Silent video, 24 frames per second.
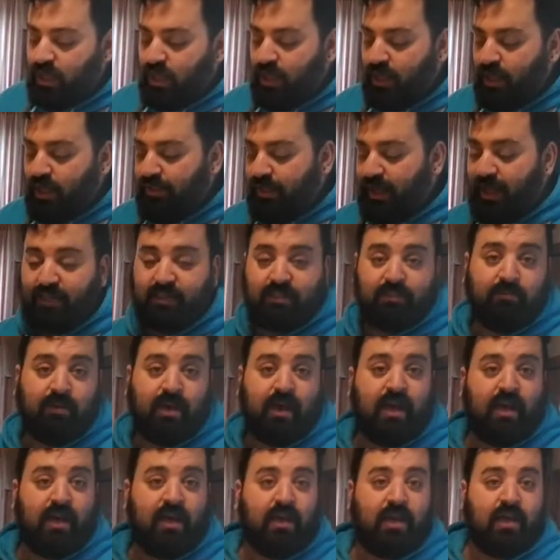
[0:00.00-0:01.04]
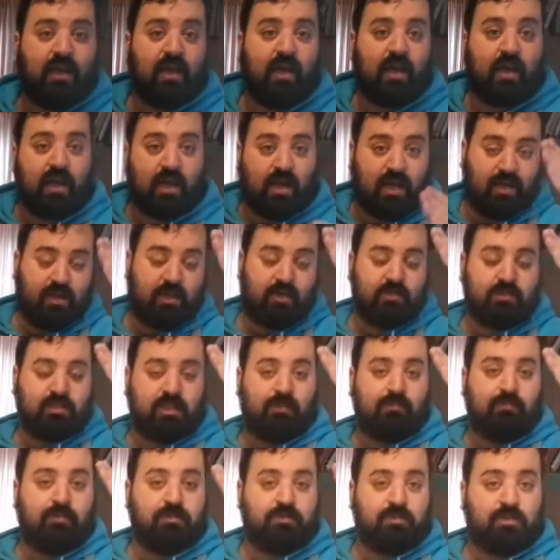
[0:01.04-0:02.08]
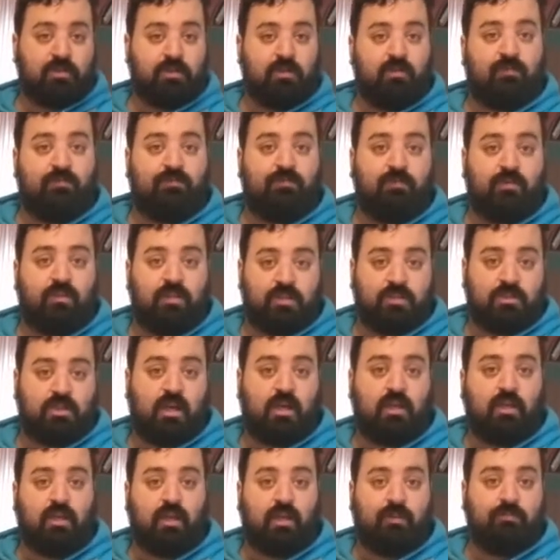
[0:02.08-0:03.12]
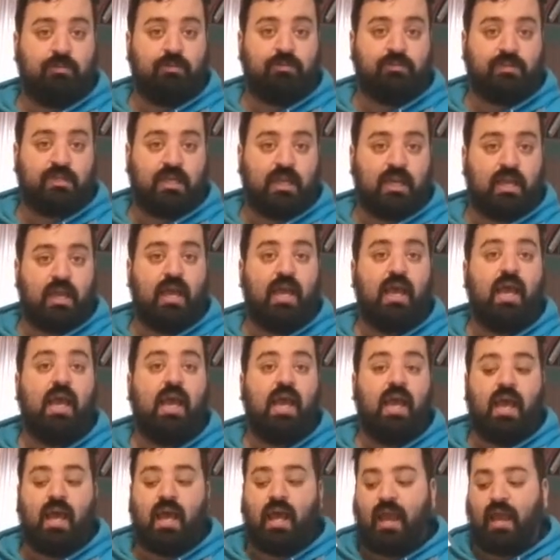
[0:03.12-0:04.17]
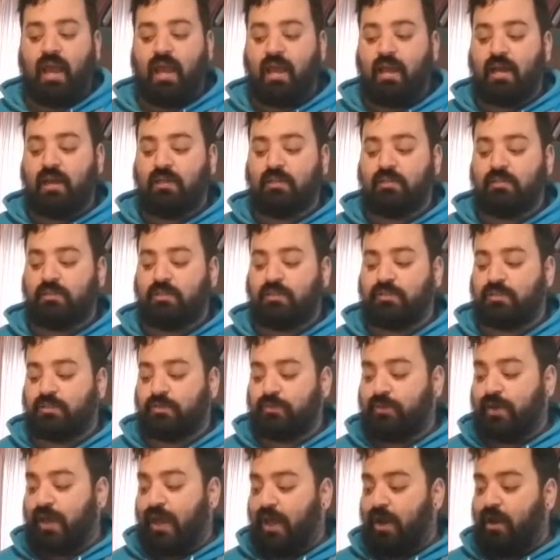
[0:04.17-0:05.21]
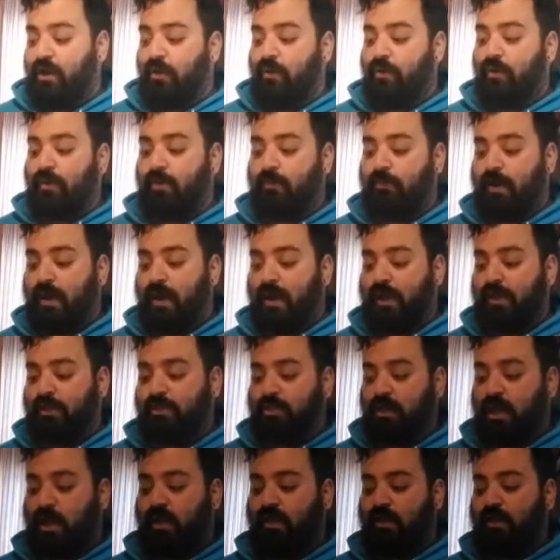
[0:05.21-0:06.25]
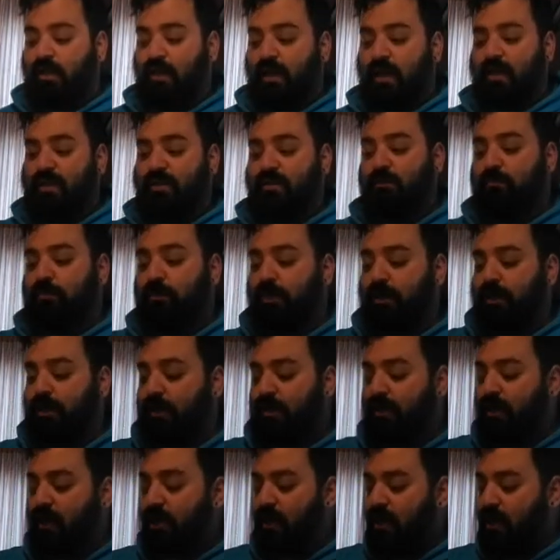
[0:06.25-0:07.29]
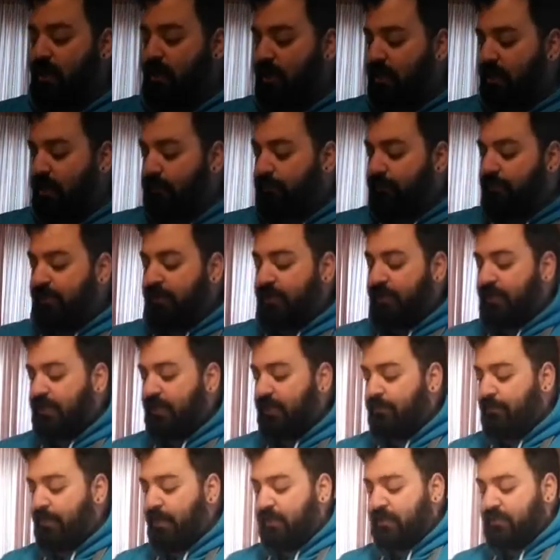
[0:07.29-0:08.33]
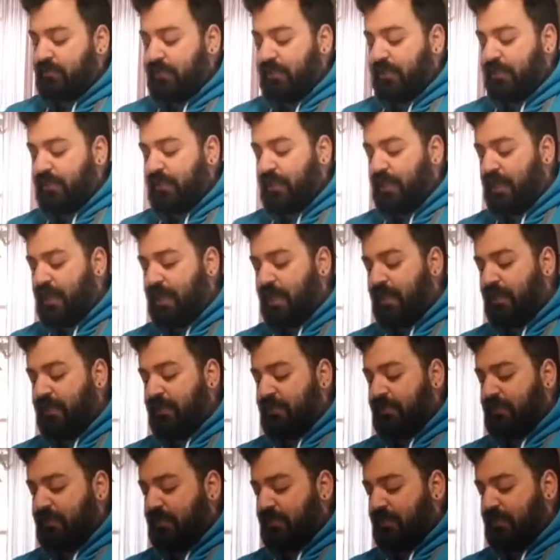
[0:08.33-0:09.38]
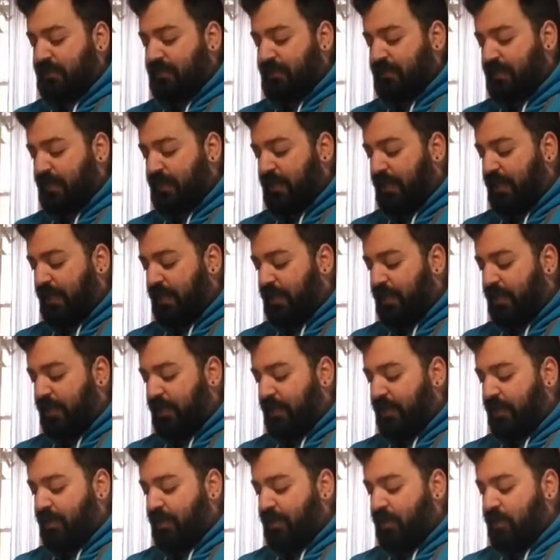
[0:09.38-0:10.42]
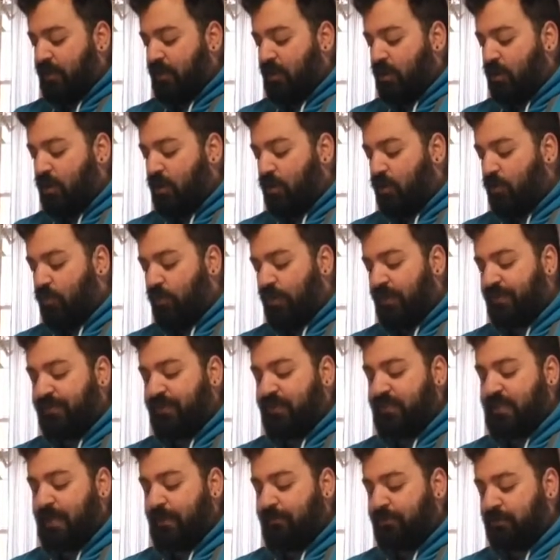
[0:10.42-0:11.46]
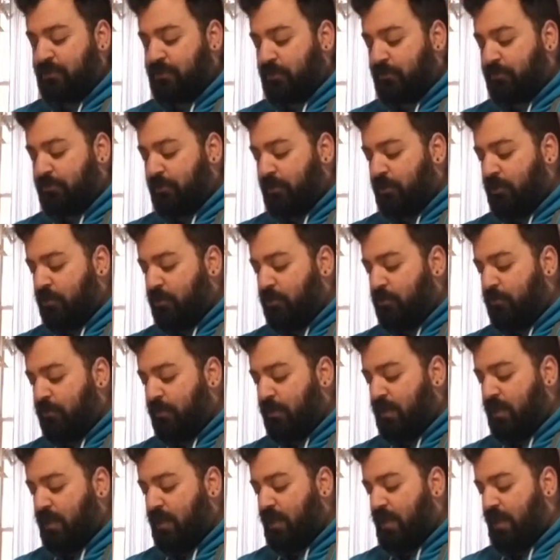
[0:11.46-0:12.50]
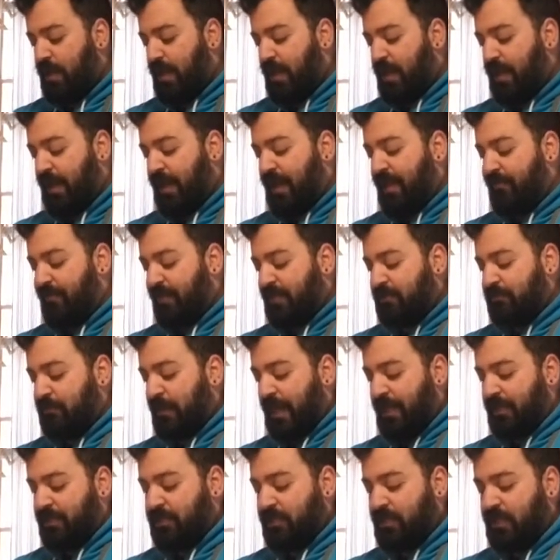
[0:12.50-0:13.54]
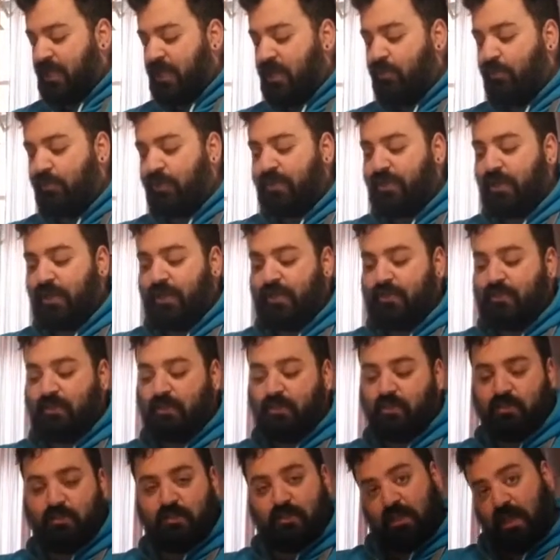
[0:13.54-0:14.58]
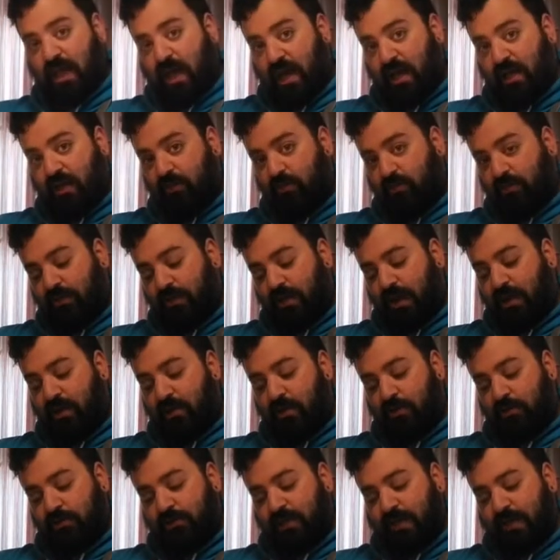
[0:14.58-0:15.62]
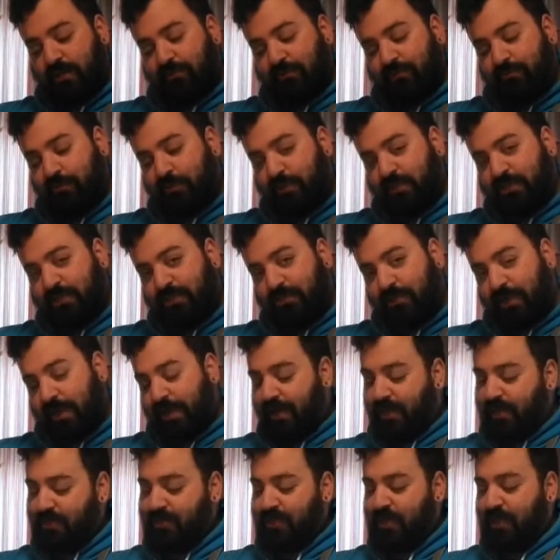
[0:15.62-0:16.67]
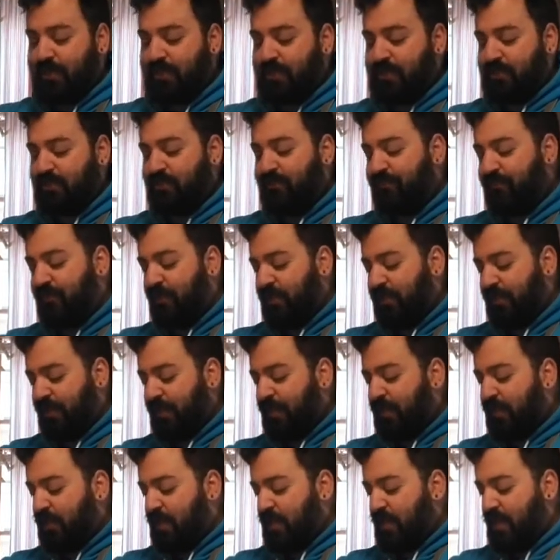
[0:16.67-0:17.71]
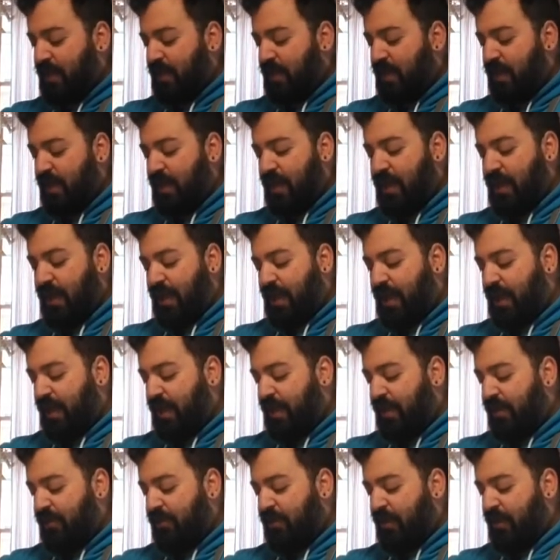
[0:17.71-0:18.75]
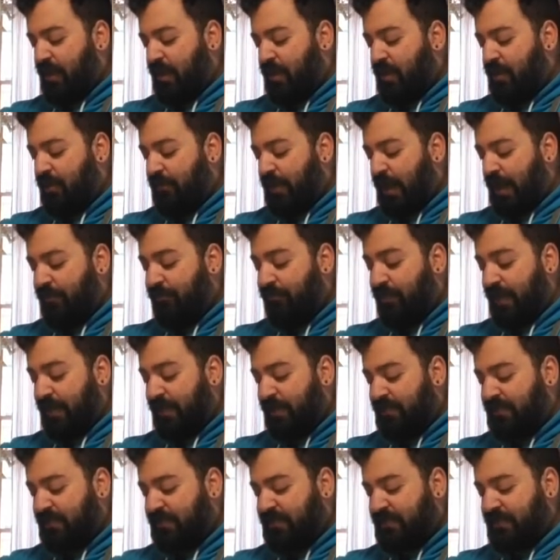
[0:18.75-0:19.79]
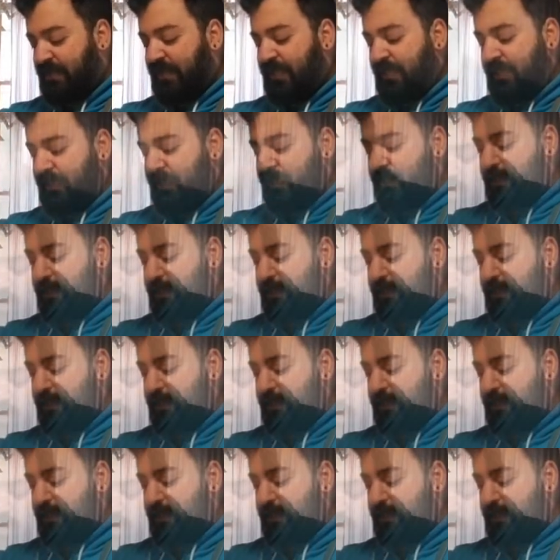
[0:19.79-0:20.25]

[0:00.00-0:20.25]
That's my higher temperature for the chocolate I'm using. And so now my chocolate has been completely melted and it's sitting in here with the temperature probe. And I have my spatula with a nice little slot that holds it, which is great because then it doesn't fall in. And I'm ready to seed.